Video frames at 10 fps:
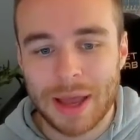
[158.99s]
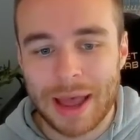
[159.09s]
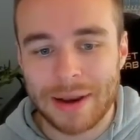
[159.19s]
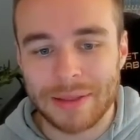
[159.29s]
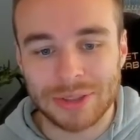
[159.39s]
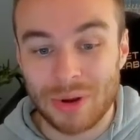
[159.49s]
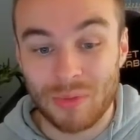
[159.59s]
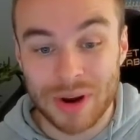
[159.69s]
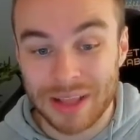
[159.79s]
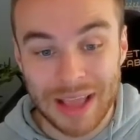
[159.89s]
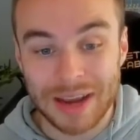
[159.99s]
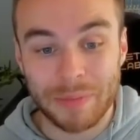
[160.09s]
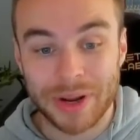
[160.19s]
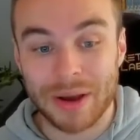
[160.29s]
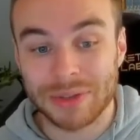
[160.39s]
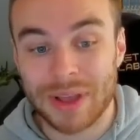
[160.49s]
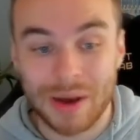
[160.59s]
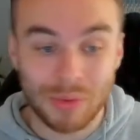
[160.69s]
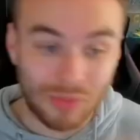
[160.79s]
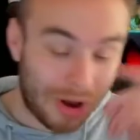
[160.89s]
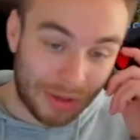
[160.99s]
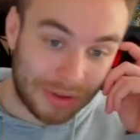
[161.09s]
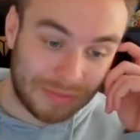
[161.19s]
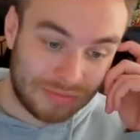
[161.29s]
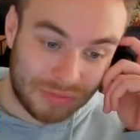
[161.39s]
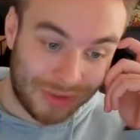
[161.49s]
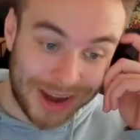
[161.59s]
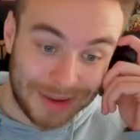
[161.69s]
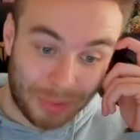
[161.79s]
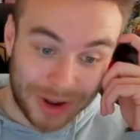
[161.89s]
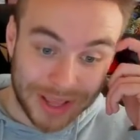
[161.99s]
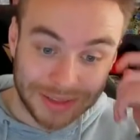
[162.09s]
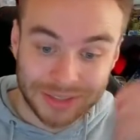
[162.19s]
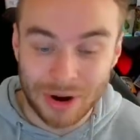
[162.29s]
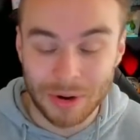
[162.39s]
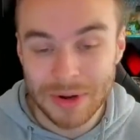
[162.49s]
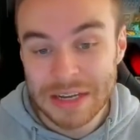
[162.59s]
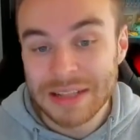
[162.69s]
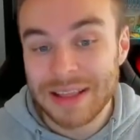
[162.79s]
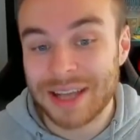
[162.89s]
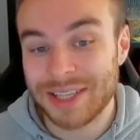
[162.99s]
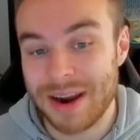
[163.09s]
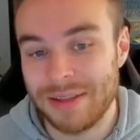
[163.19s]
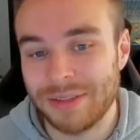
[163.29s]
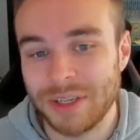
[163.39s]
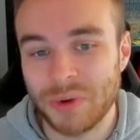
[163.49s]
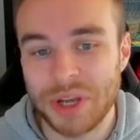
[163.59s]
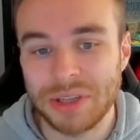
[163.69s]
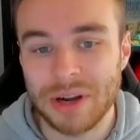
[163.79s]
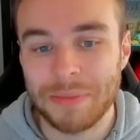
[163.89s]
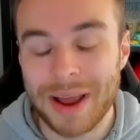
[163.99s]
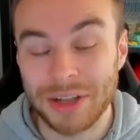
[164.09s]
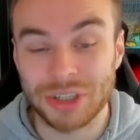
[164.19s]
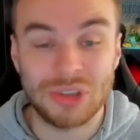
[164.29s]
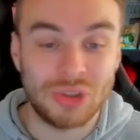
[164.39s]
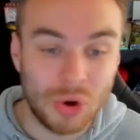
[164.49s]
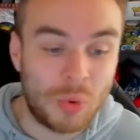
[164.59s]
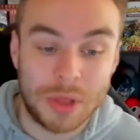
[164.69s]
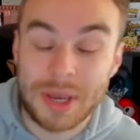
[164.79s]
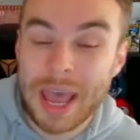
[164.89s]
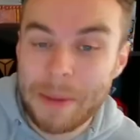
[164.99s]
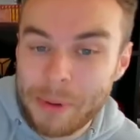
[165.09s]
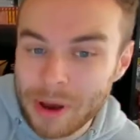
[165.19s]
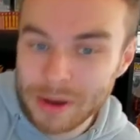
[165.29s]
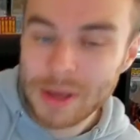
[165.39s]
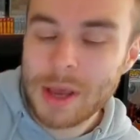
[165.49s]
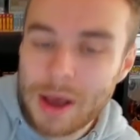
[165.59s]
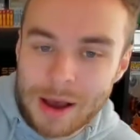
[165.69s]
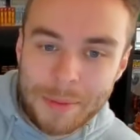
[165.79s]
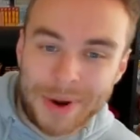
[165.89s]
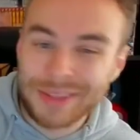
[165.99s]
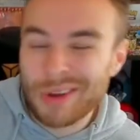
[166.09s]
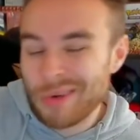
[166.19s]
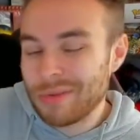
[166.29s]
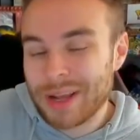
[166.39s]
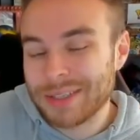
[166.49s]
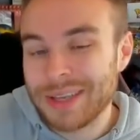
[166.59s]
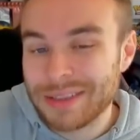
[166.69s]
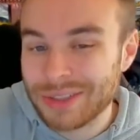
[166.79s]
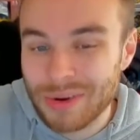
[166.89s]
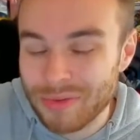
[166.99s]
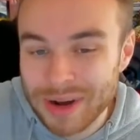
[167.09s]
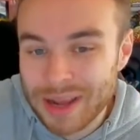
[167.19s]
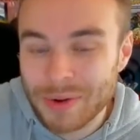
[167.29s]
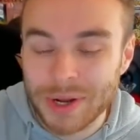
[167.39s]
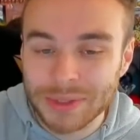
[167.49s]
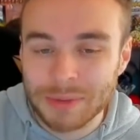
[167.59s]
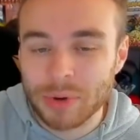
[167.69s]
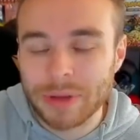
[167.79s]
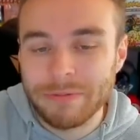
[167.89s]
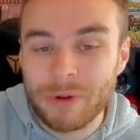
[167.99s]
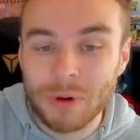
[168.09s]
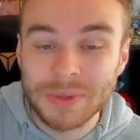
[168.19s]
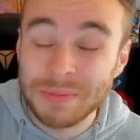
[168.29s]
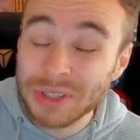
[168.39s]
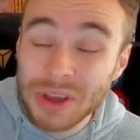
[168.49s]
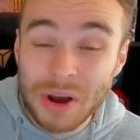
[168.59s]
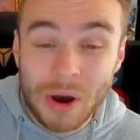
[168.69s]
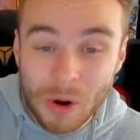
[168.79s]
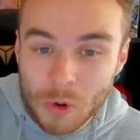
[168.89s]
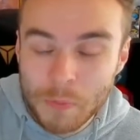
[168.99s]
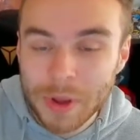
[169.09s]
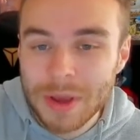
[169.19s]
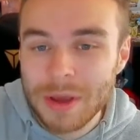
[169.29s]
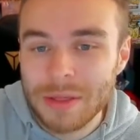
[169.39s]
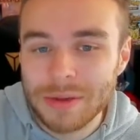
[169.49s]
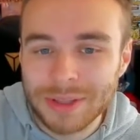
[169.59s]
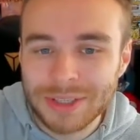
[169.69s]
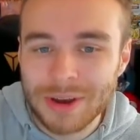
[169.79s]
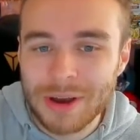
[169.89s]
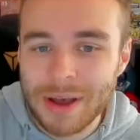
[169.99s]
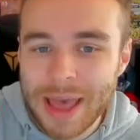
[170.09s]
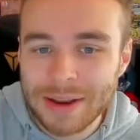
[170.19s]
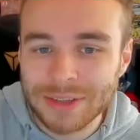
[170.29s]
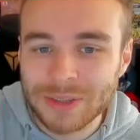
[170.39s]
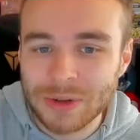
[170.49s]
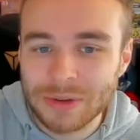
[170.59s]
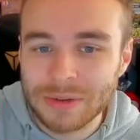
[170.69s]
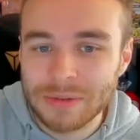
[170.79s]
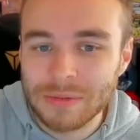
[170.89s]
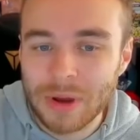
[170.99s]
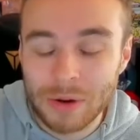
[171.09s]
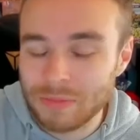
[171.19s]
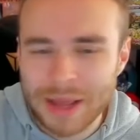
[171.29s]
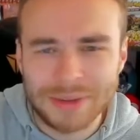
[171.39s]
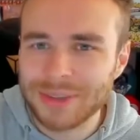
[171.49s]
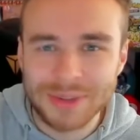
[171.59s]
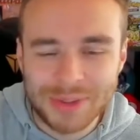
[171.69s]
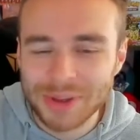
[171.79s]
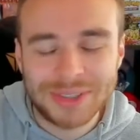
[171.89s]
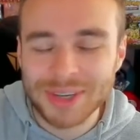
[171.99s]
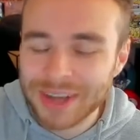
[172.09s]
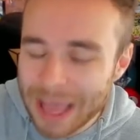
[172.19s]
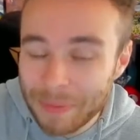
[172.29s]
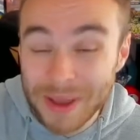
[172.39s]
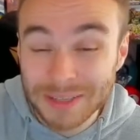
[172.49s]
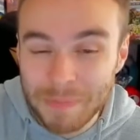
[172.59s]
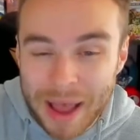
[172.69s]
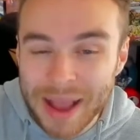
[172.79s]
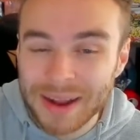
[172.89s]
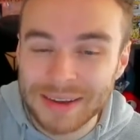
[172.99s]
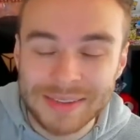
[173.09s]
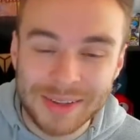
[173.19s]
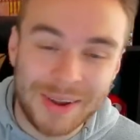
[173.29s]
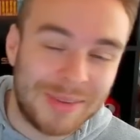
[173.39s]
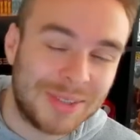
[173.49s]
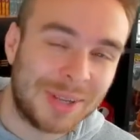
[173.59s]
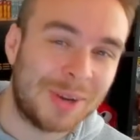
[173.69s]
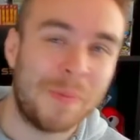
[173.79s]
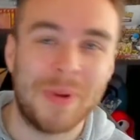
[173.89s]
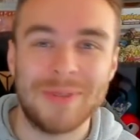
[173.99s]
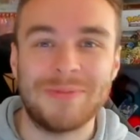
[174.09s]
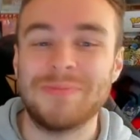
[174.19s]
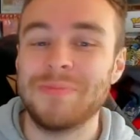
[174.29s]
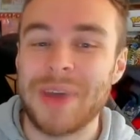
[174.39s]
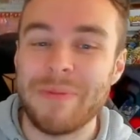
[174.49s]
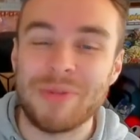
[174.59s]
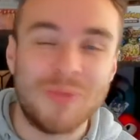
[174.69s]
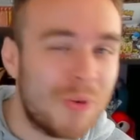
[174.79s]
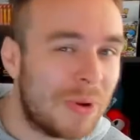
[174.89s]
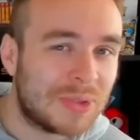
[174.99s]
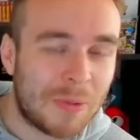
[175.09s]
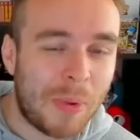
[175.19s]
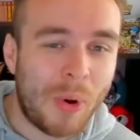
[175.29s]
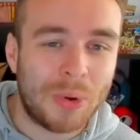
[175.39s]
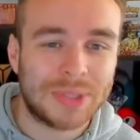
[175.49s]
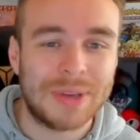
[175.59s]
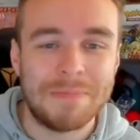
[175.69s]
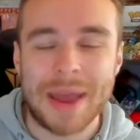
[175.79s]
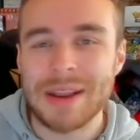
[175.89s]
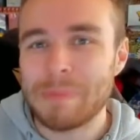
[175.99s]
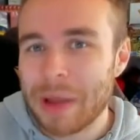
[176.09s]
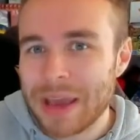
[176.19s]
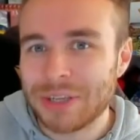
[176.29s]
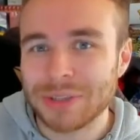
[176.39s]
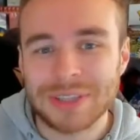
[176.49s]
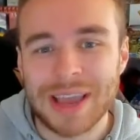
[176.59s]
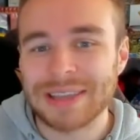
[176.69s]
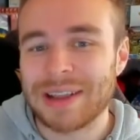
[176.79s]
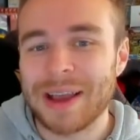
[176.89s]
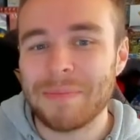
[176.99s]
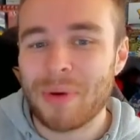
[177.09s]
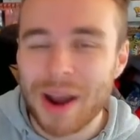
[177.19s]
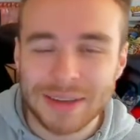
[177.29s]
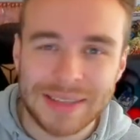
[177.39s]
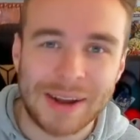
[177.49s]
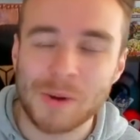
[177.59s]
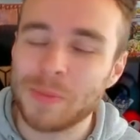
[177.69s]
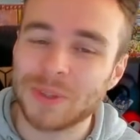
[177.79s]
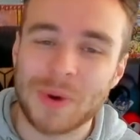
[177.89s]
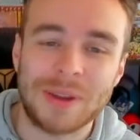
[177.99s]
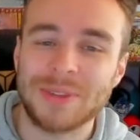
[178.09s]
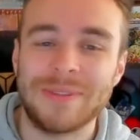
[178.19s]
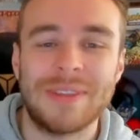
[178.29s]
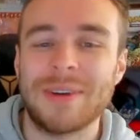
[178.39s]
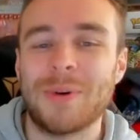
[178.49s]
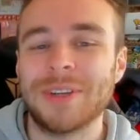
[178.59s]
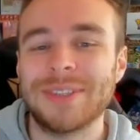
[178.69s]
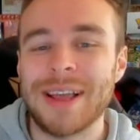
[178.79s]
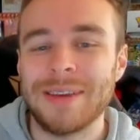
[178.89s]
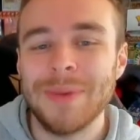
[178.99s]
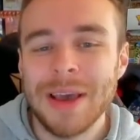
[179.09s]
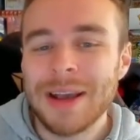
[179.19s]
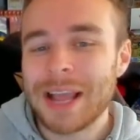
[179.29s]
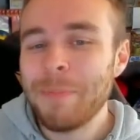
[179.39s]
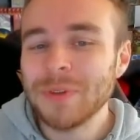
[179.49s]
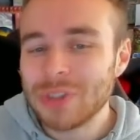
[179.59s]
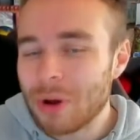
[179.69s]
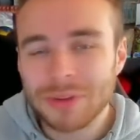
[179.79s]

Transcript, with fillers: And there's not really anybody else that I would rather really bring in. So that's kind of the situation there. I'm kind of just stuck with Kepa. And I don't, like I said, there's not really anyone else I'd bring in for him. So I'm just going to hope that Kepa is back. You know, there is a couple of maybe rumors, reports that Mendy played just to get his like price tag up as well, or something, that they want to sell him. Kepa's not